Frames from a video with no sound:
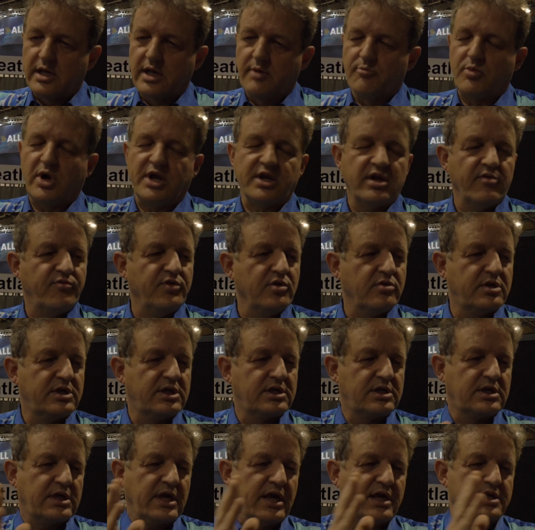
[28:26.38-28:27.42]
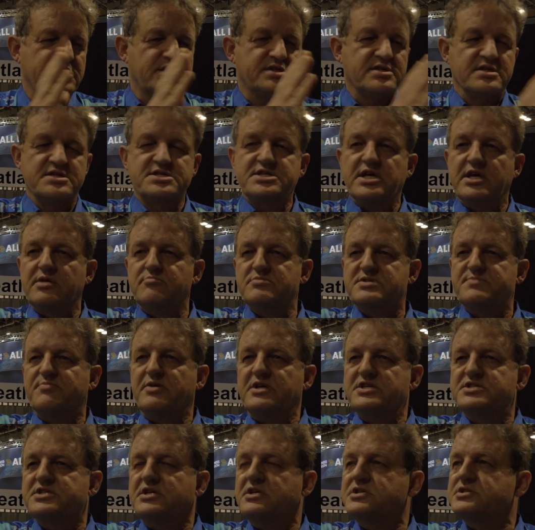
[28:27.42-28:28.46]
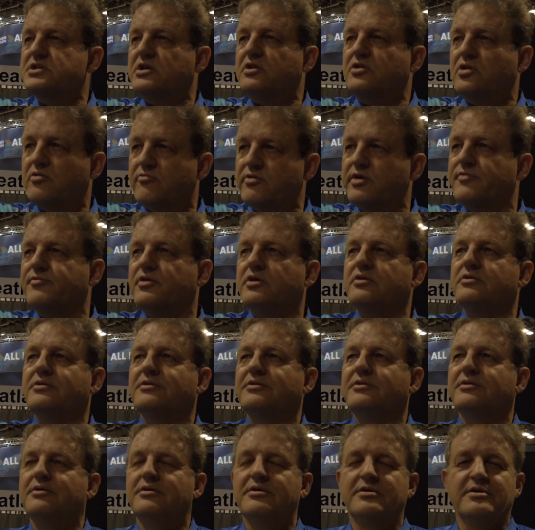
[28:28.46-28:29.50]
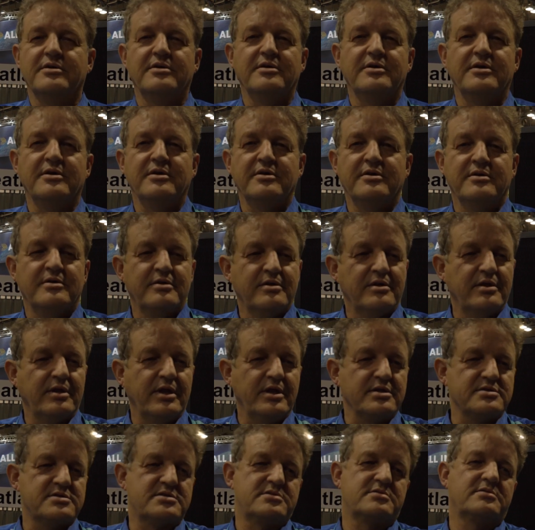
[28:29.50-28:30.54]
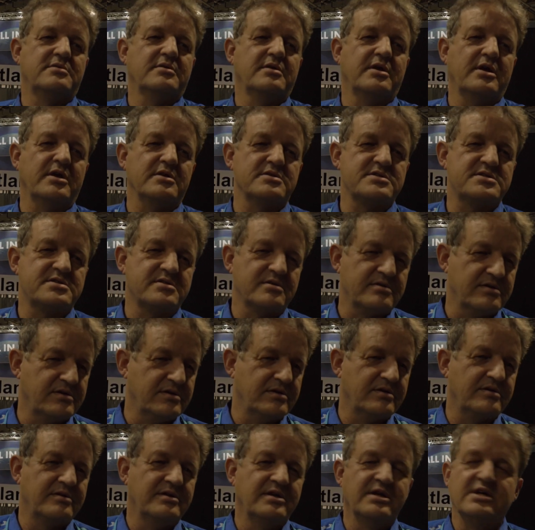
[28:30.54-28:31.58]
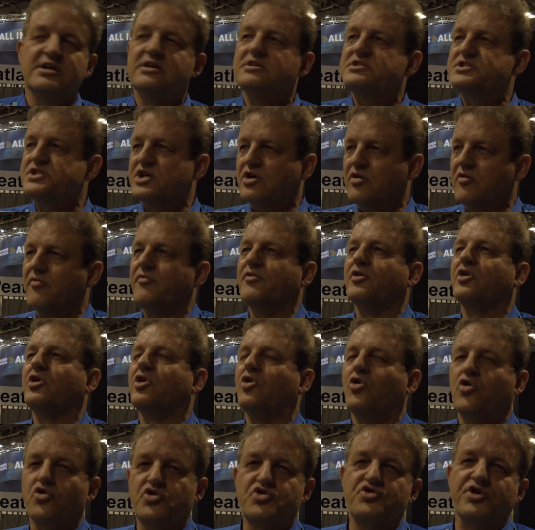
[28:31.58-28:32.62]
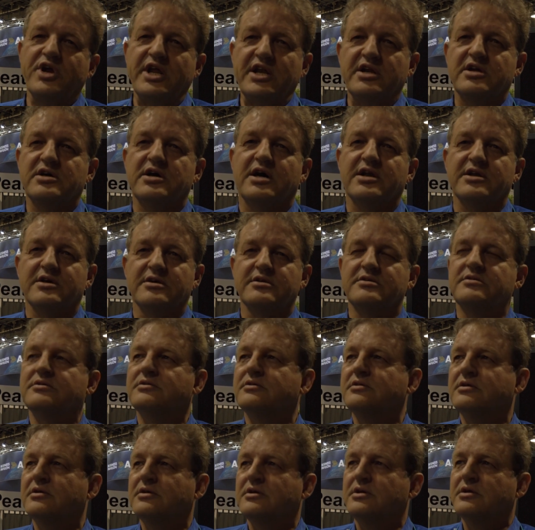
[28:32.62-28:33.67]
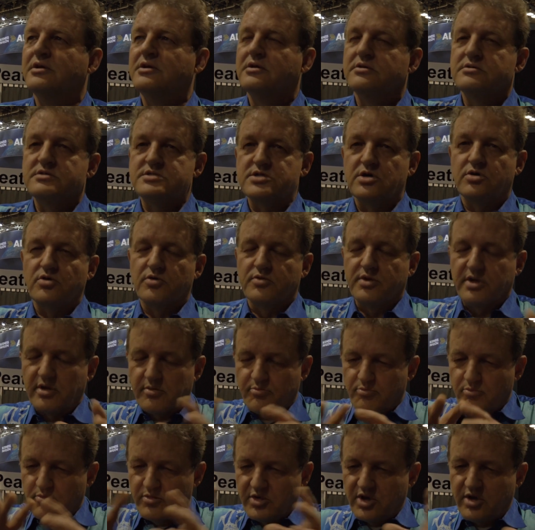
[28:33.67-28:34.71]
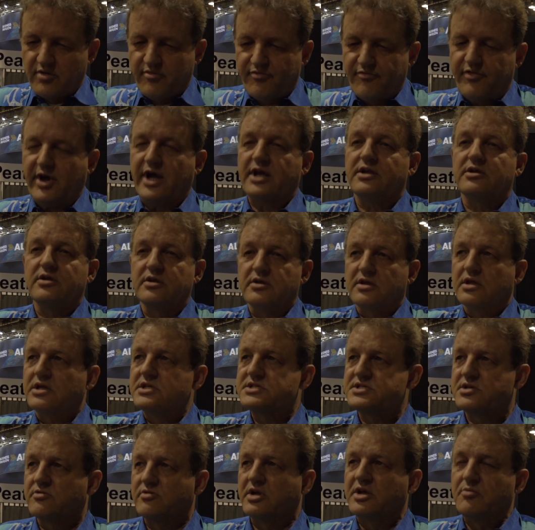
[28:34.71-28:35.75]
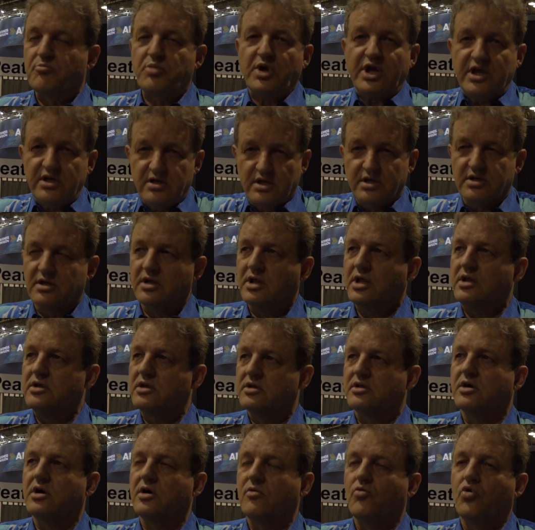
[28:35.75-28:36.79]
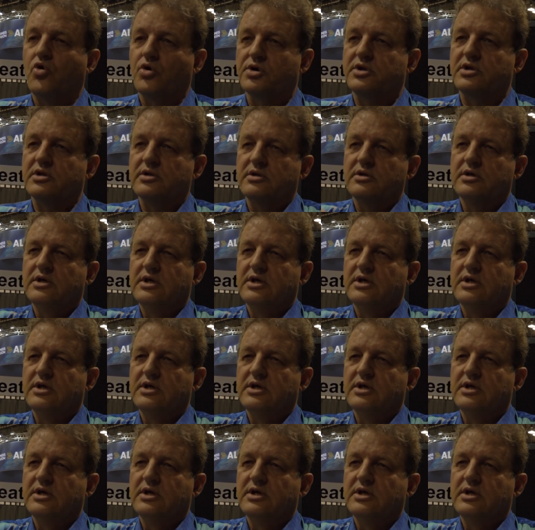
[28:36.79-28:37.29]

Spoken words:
But if you catch the same species in the river, it's a silver or green color. So the fact that these are in peat in the dark water